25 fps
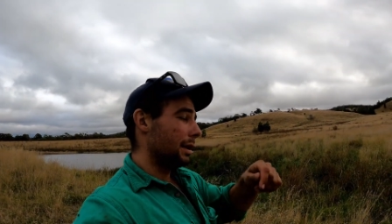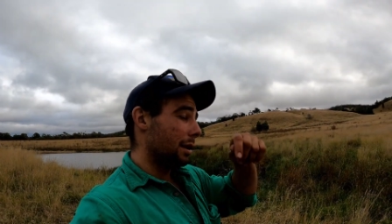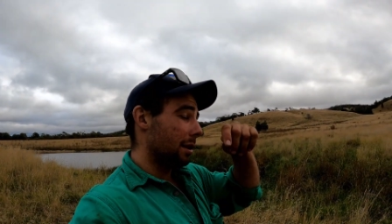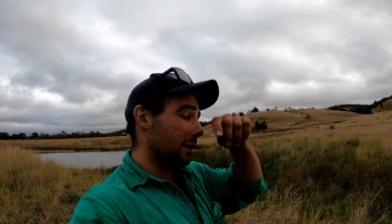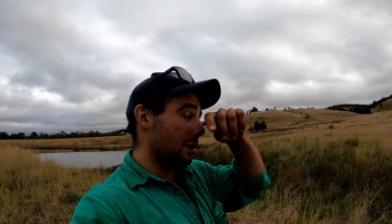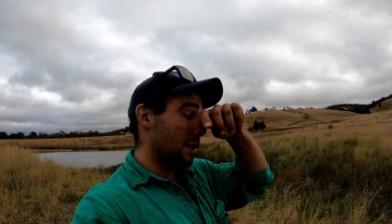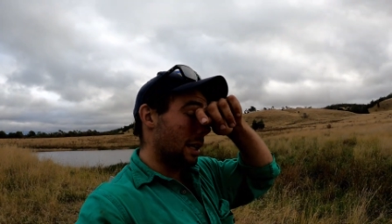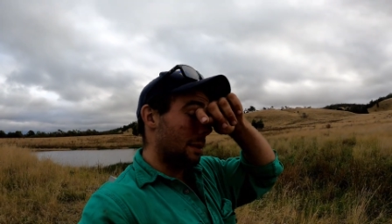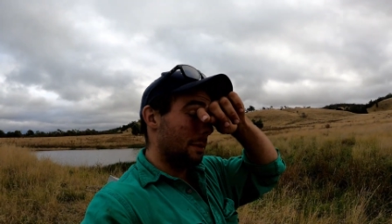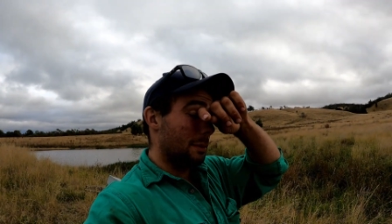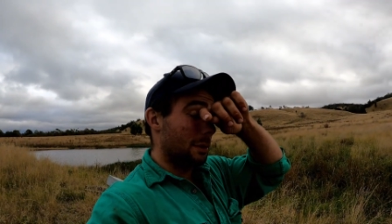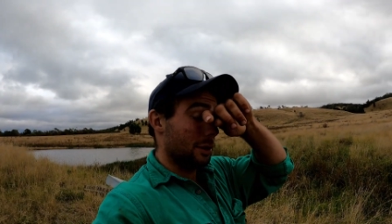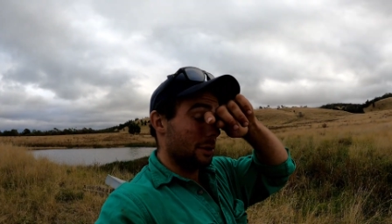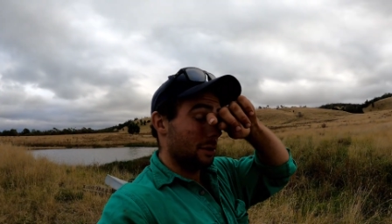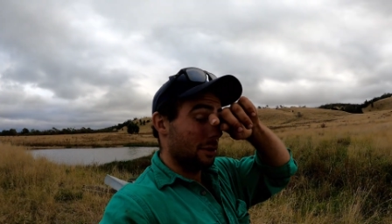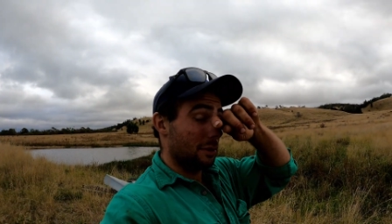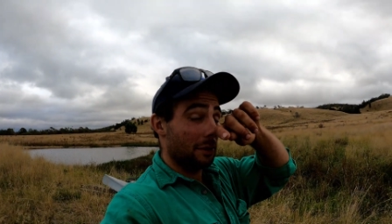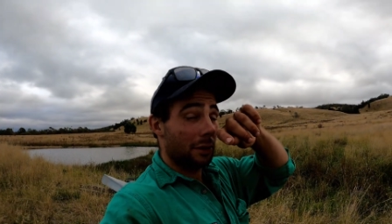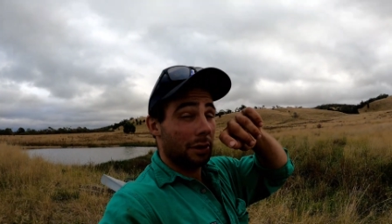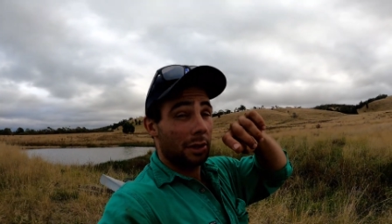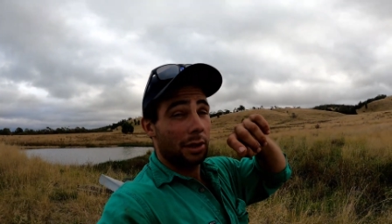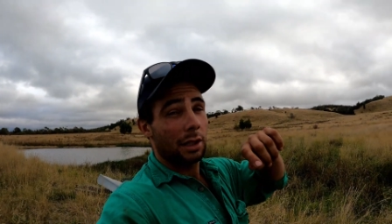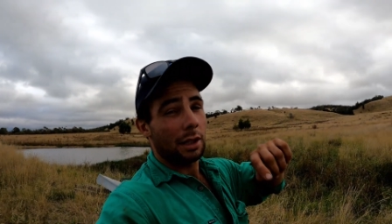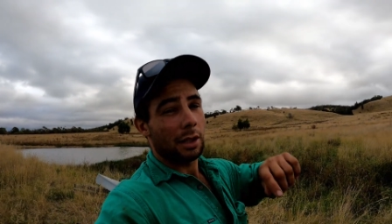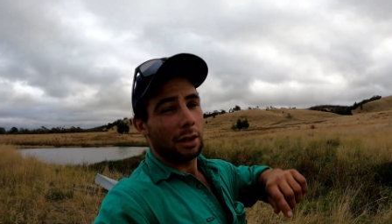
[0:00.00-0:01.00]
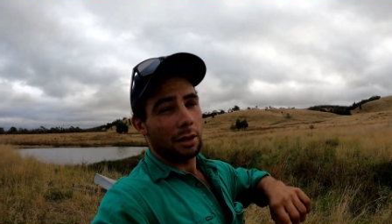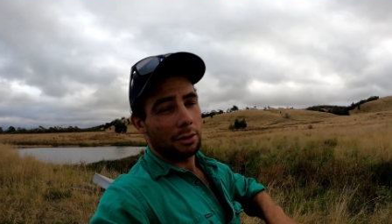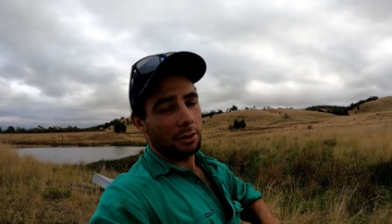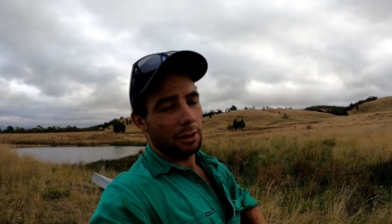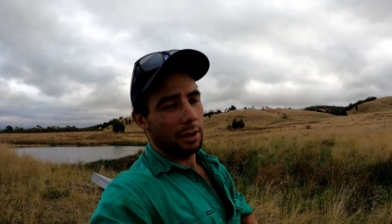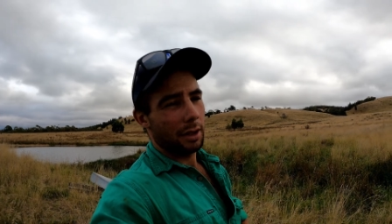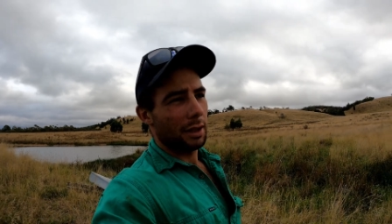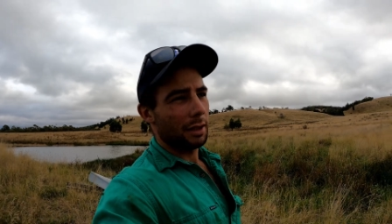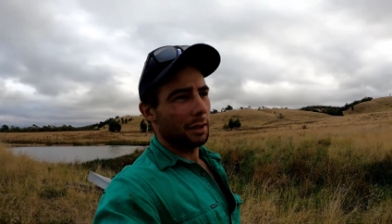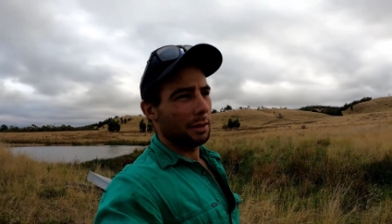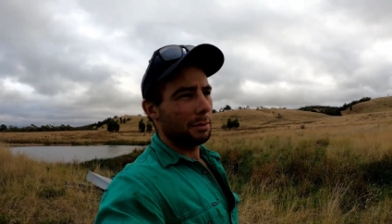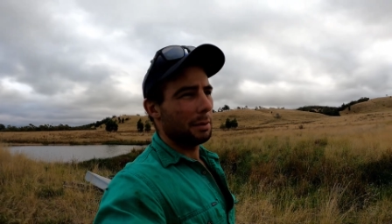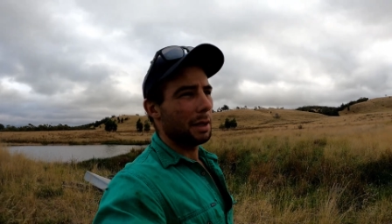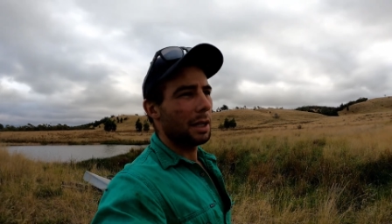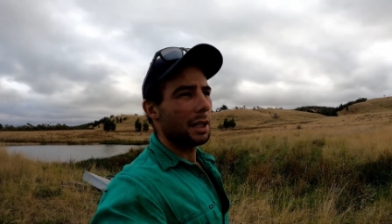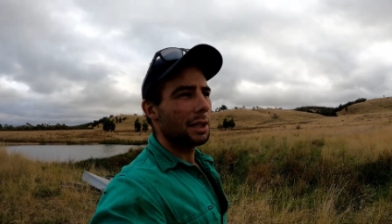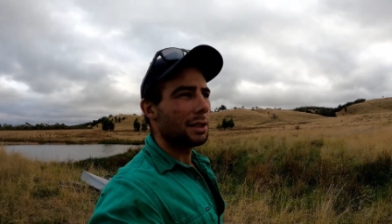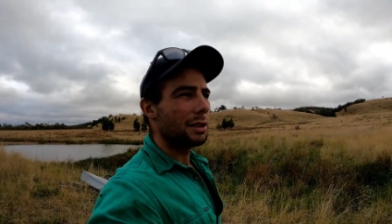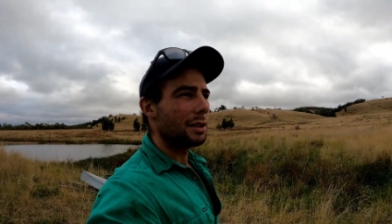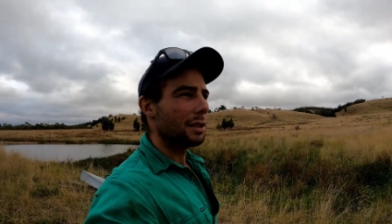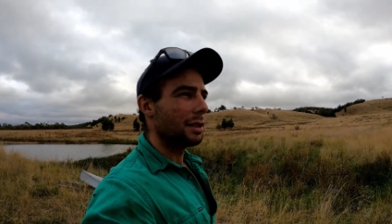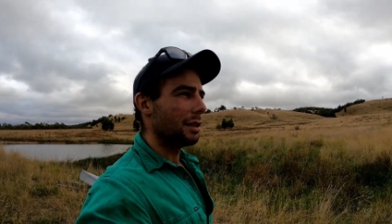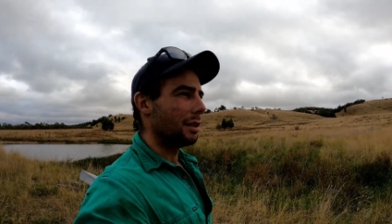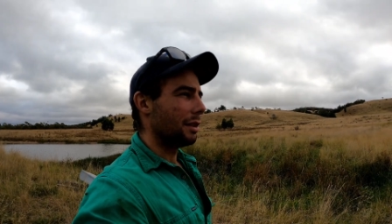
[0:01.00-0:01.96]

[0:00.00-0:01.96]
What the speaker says: sheep just obviously don't drink as much,